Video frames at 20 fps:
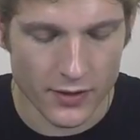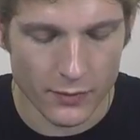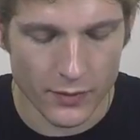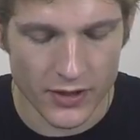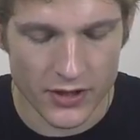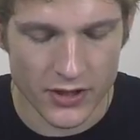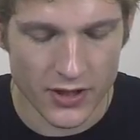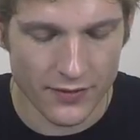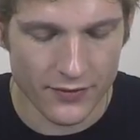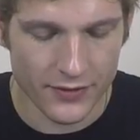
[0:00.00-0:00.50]
we
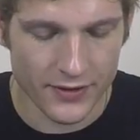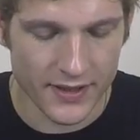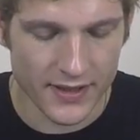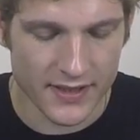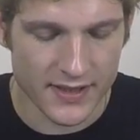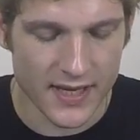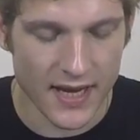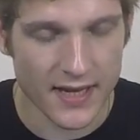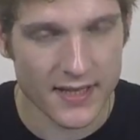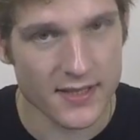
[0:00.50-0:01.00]
shuffled
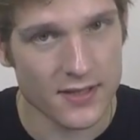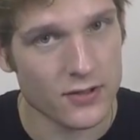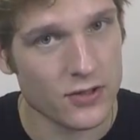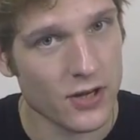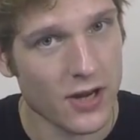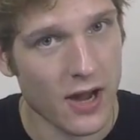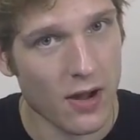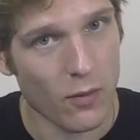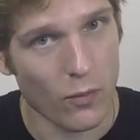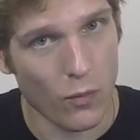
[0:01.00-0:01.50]
these decks and
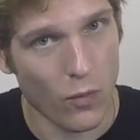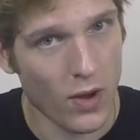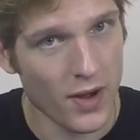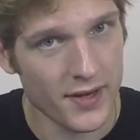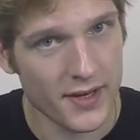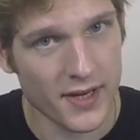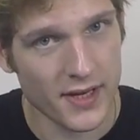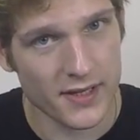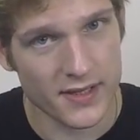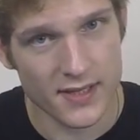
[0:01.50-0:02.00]
took out
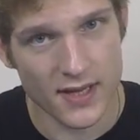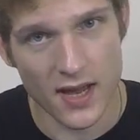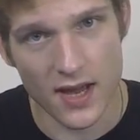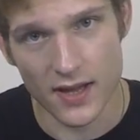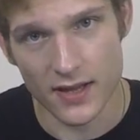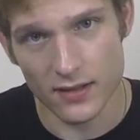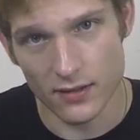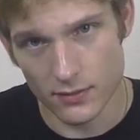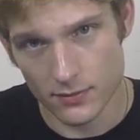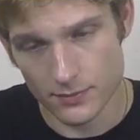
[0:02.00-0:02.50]
one
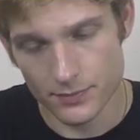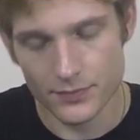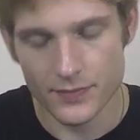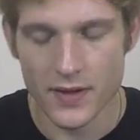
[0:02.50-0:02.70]
tile.